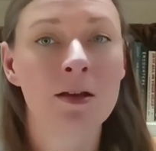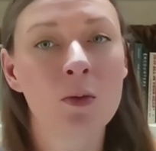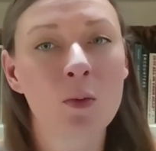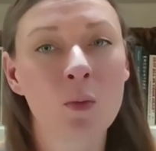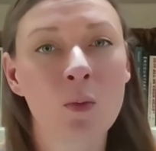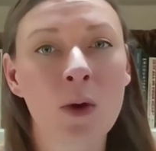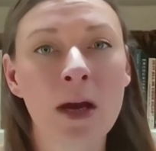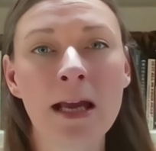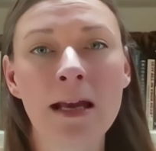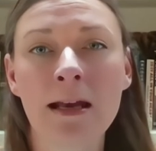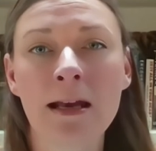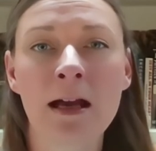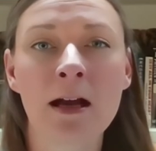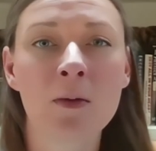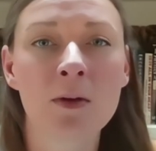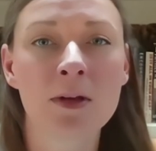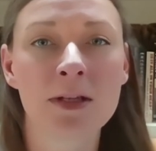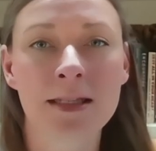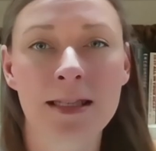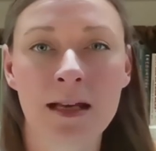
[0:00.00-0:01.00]
Right now,
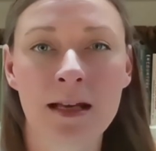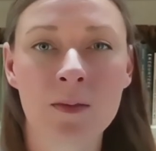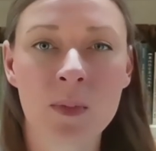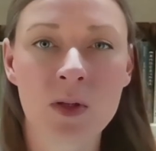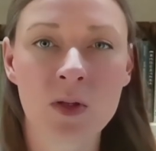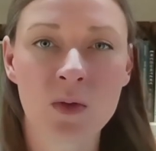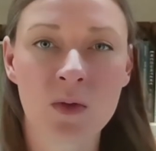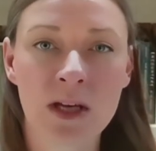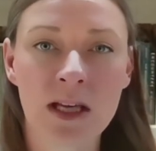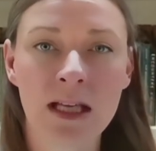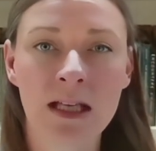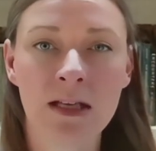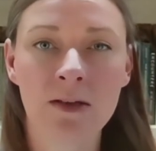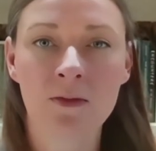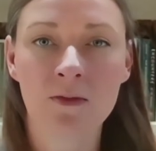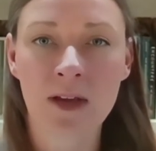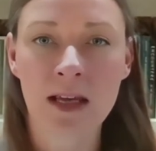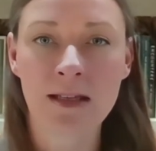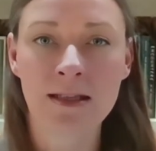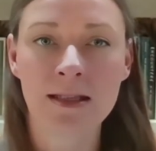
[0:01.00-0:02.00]
we're sitting between
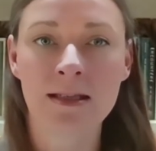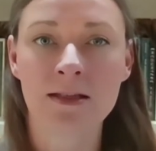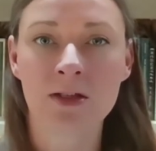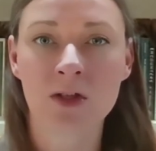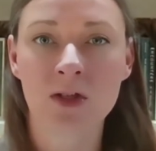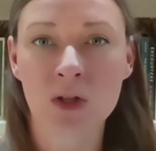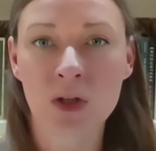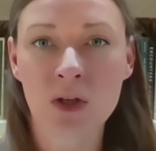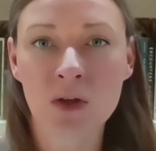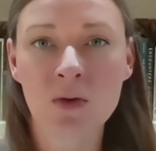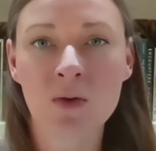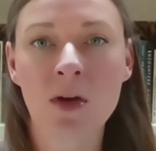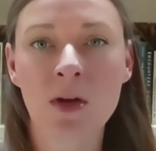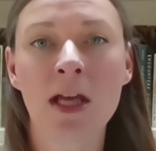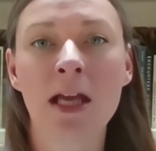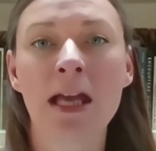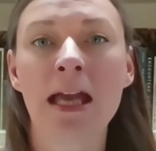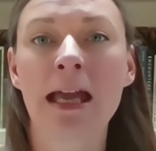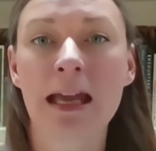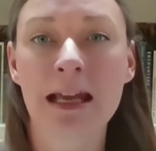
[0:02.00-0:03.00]
phases 2
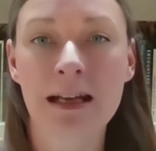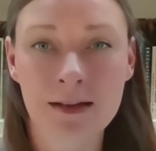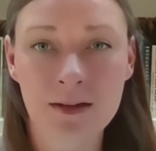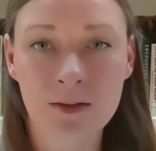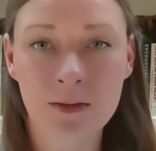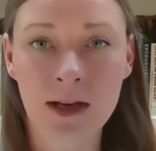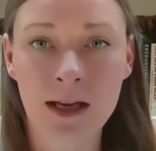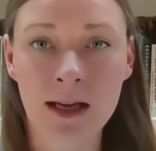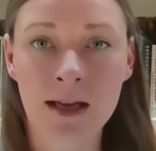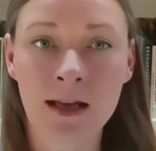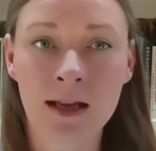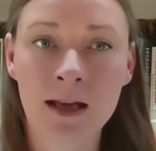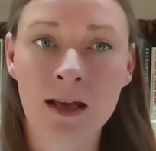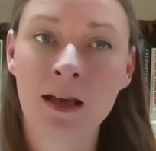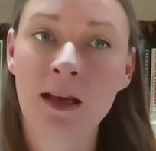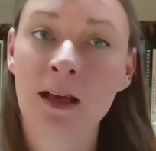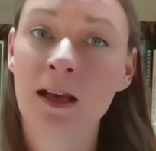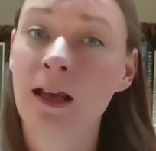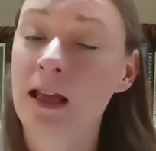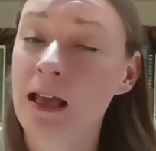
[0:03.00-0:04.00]
and 3.
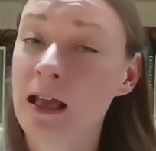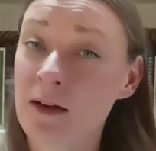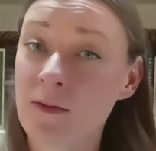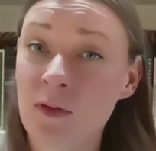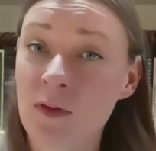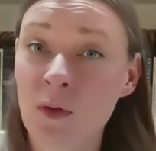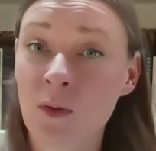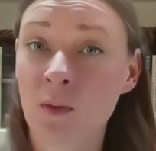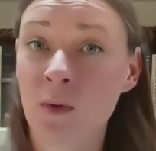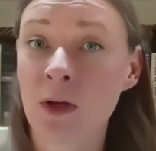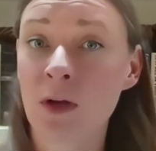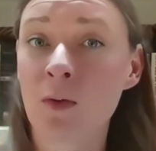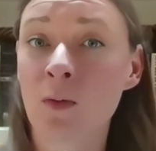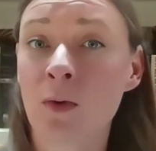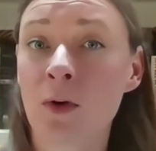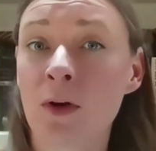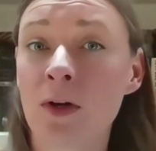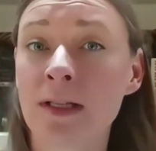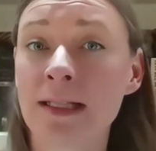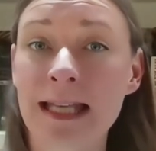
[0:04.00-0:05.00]
And if the real
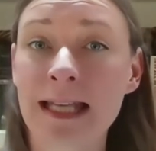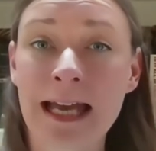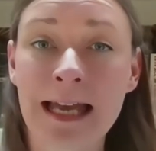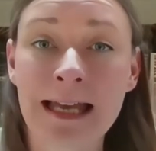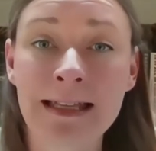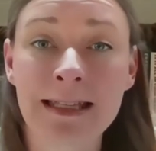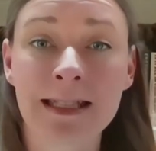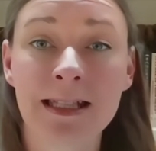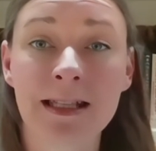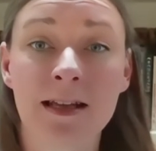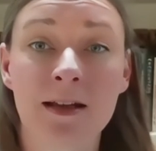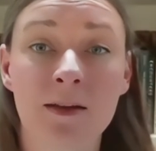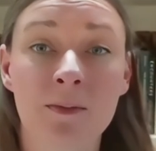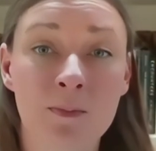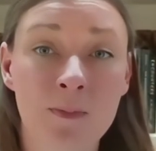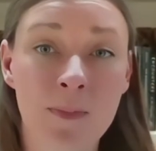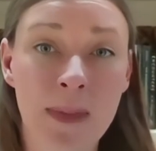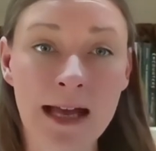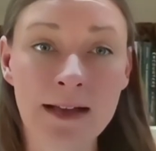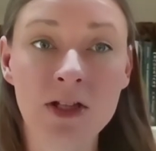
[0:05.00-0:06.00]
world test
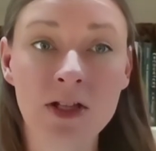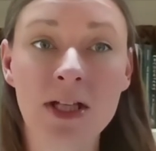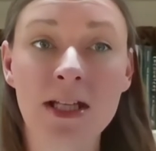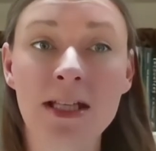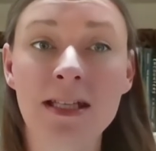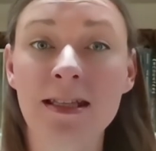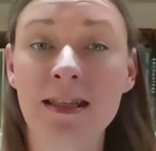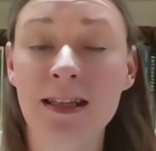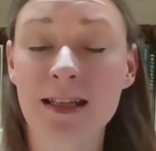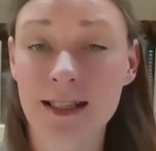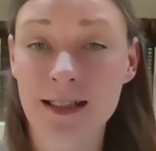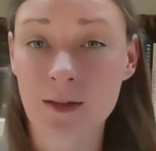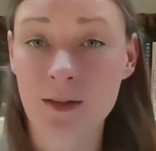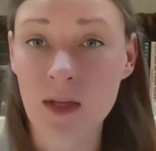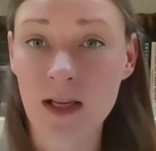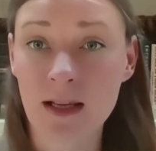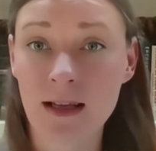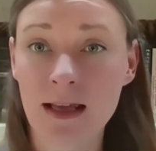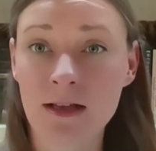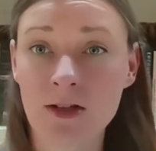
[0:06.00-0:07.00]
matches the
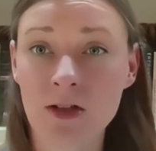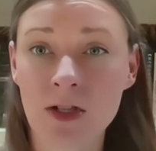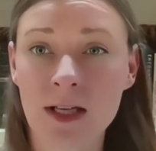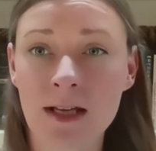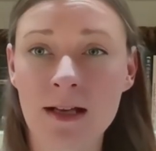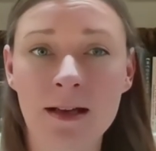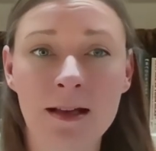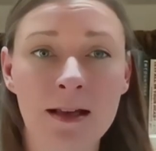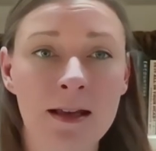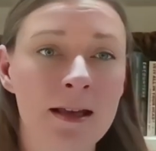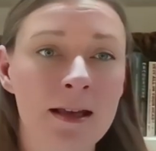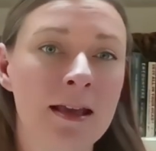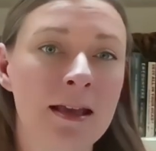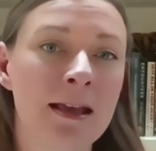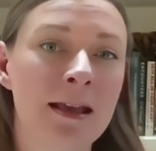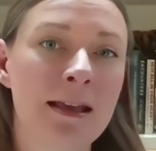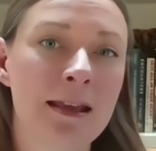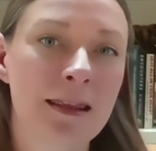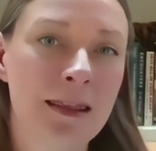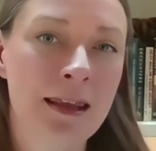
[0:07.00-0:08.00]
simulation,
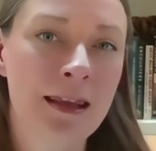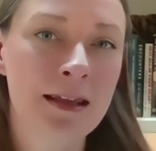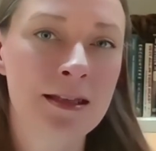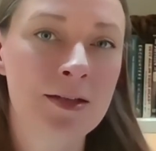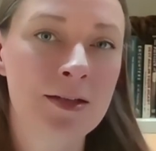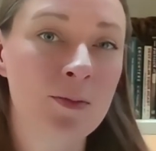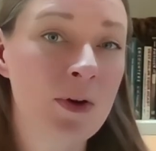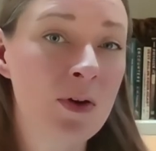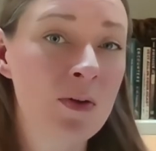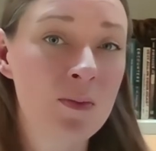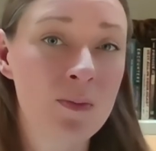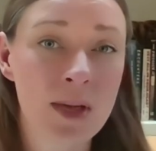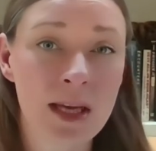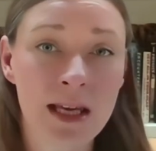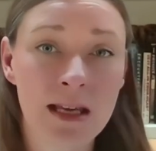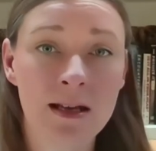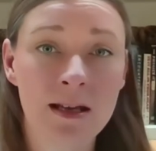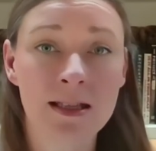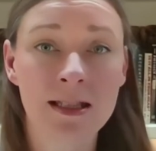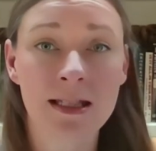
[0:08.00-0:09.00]
this won't
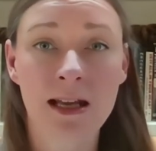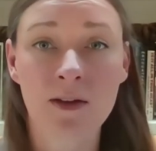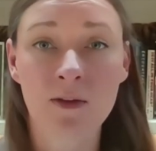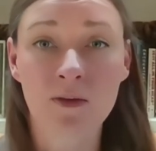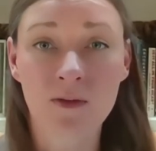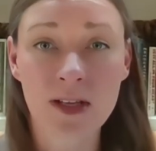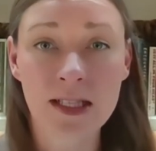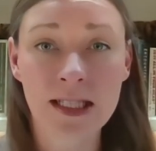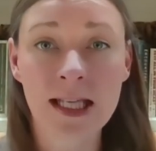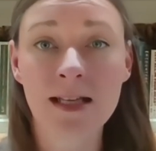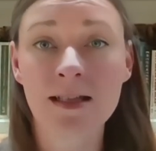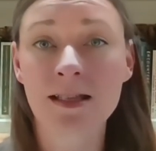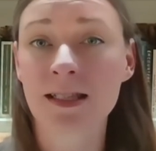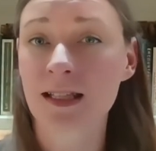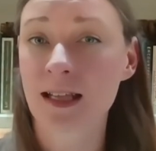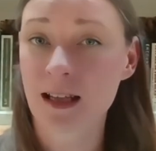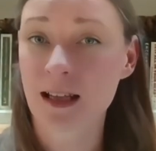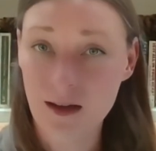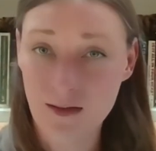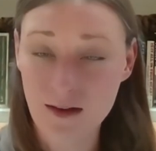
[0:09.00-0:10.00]
be just a physics
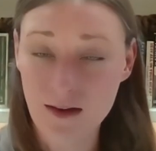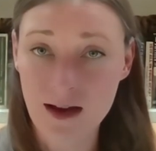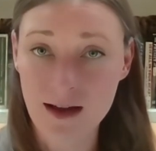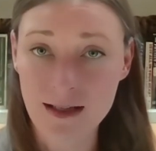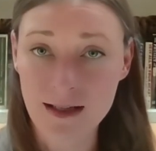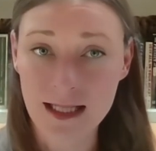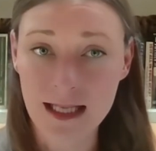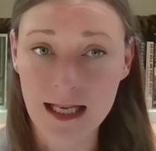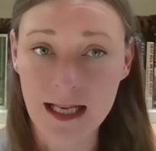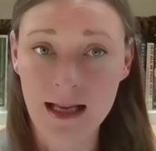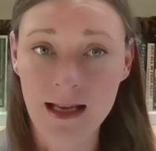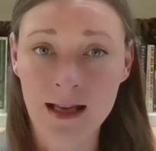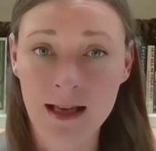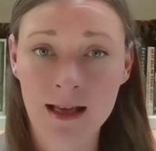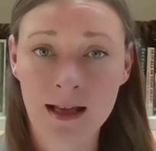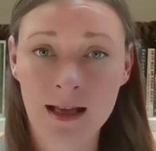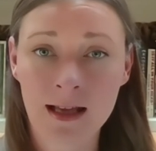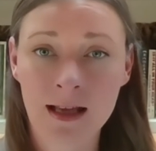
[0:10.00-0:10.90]
curiosity.